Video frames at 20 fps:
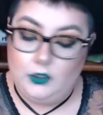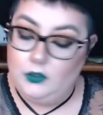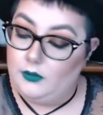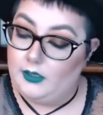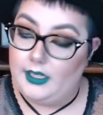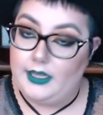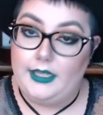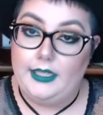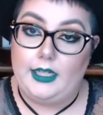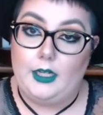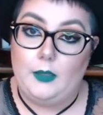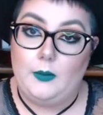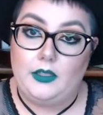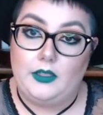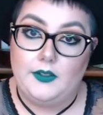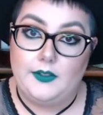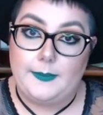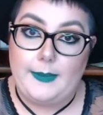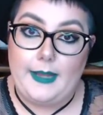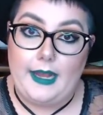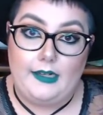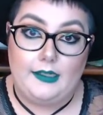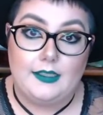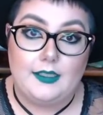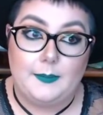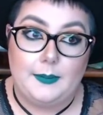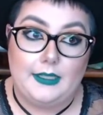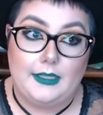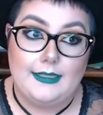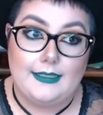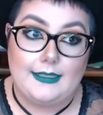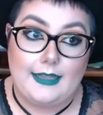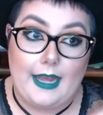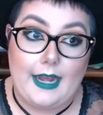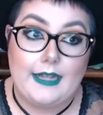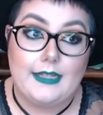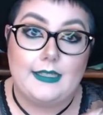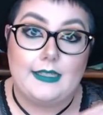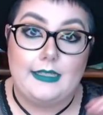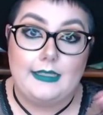ooh, I think I want those palettes, because
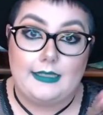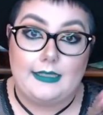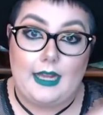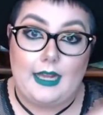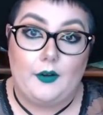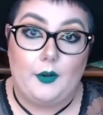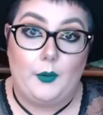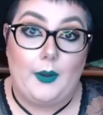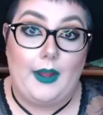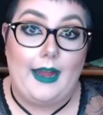that's exactly why